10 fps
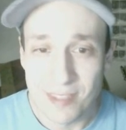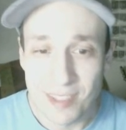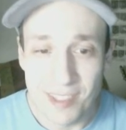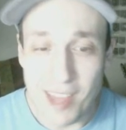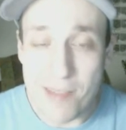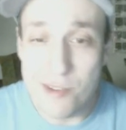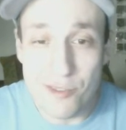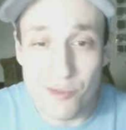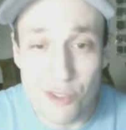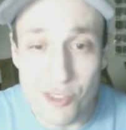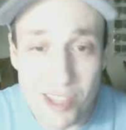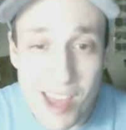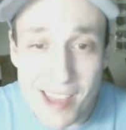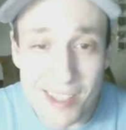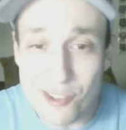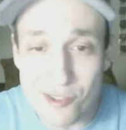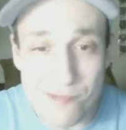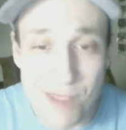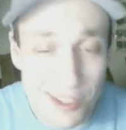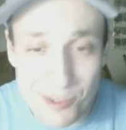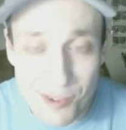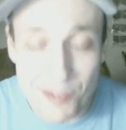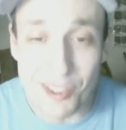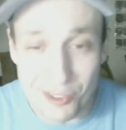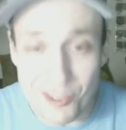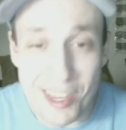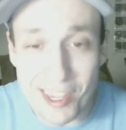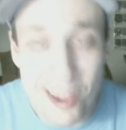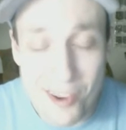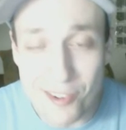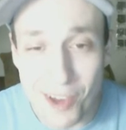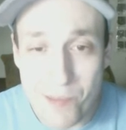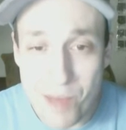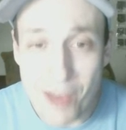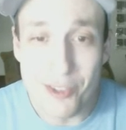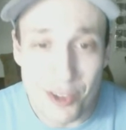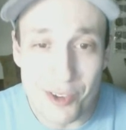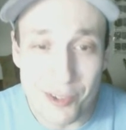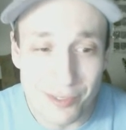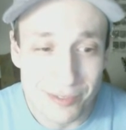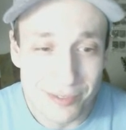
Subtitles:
I mean, do the Yankees or Mets or whatever, do they care about you?